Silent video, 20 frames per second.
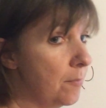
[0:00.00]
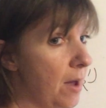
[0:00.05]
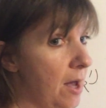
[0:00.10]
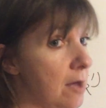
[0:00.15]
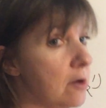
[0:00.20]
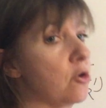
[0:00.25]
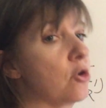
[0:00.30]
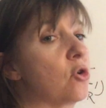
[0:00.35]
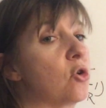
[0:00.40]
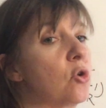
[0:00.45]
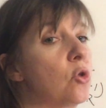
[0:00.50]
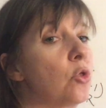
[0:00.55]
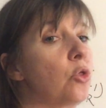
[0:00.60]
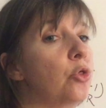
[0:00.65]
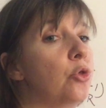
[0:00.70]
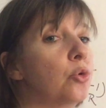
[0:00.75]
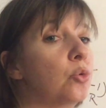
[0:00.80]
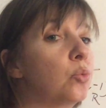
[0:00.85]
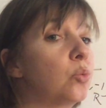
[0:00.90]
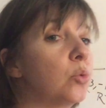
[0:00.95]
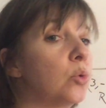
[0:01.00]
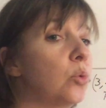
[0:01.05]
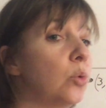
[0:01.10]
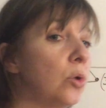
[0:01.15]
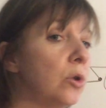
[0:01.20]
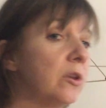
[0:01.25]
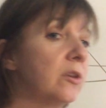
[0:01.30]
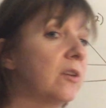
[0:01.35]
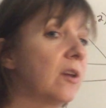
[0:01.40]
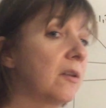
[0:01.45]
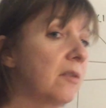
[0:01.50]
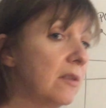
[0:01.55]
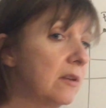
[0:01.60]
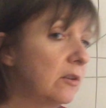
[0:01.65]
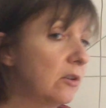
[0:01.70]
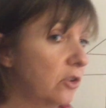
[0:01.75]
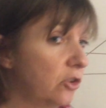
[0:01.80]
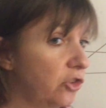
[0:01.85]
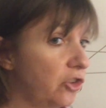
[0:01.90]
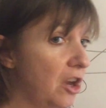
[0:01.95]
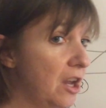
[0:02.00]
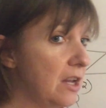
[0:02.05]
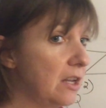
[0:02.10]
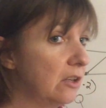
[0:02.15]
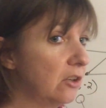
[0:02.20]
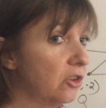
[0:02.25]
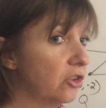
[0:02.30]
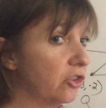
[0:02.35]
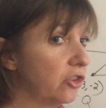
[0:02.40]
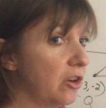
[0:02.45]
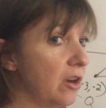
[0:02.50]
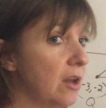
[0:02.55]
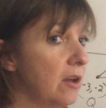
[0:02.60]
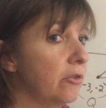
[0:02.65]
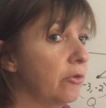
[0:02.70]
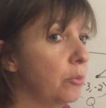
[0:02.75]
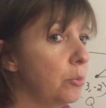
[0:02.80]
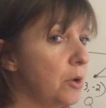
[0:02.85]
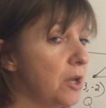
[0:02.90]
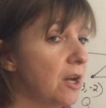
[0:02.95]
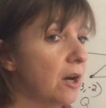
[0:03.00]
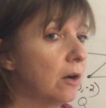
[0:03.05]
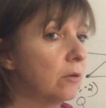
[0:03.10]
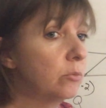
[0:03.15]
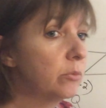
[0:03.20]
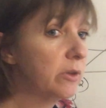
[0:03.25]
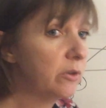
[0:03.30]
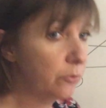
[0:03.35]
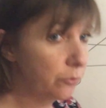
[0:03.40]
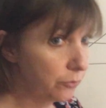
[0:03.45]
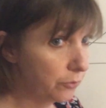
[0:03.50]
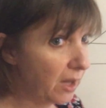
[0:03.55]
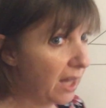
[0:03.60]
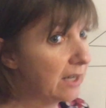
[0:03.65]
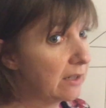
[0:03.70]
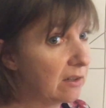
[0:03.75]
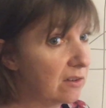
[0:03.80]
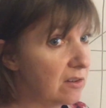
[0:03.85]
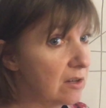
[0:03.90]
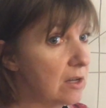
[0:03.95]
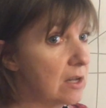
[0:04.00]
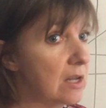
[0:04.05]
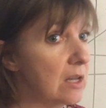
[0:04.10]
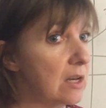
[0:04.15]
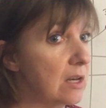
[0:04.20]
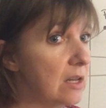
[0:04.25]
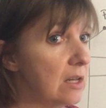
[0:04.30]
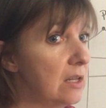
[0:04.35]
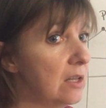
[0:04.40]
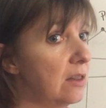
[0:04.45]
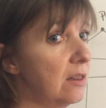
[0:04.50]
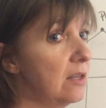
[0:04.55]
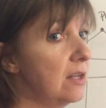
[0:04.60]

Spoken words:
matter. The rule doesn't change. If we are reflecting it in